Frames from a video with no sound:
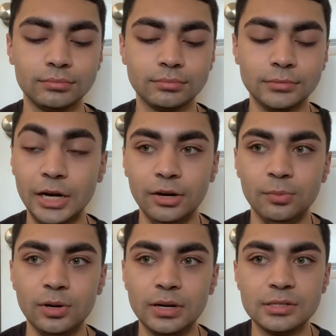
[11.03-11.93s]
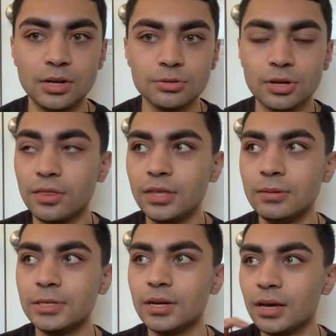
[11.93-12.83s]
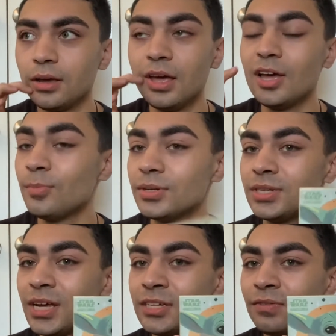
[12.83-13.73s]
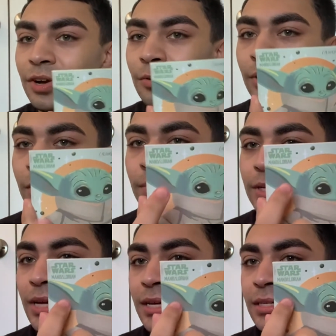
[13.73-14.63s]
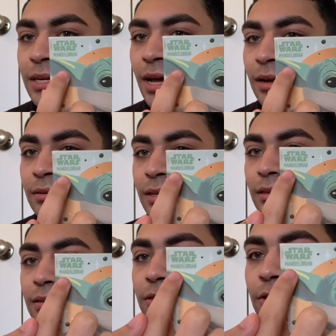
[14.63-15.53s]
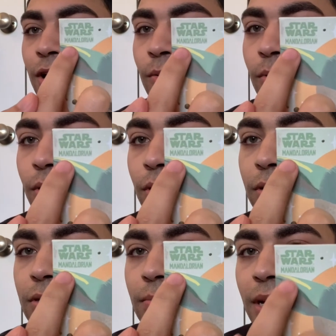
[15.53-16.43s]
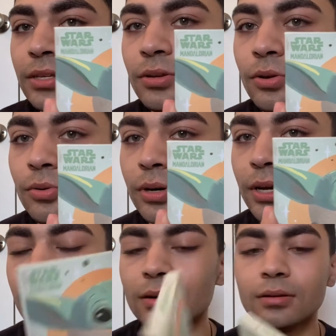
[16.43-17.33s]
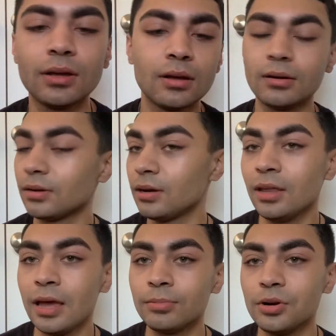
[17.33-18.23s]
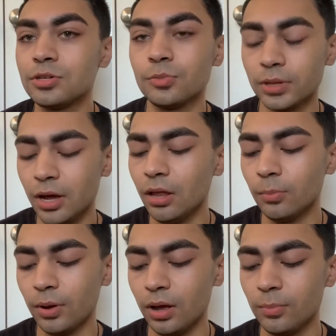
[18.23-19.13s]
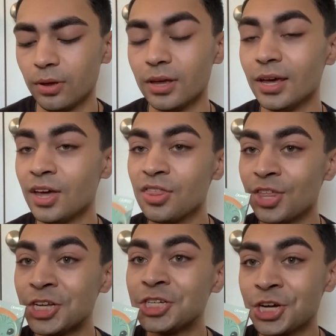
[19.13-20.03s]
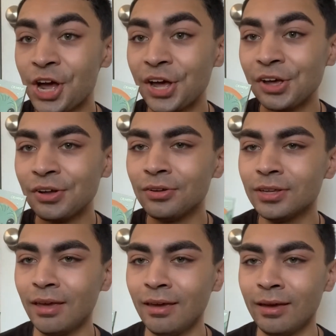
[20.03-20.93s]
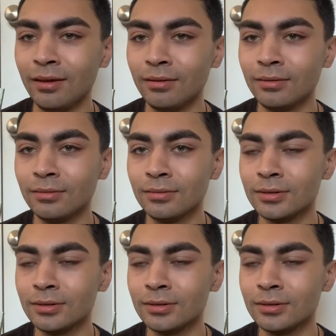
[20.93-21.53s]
I didn't realize I was on theme today, but today's video we're going to be testing out the Star Wars Mandalorian collaboration with Colourpop, the child, and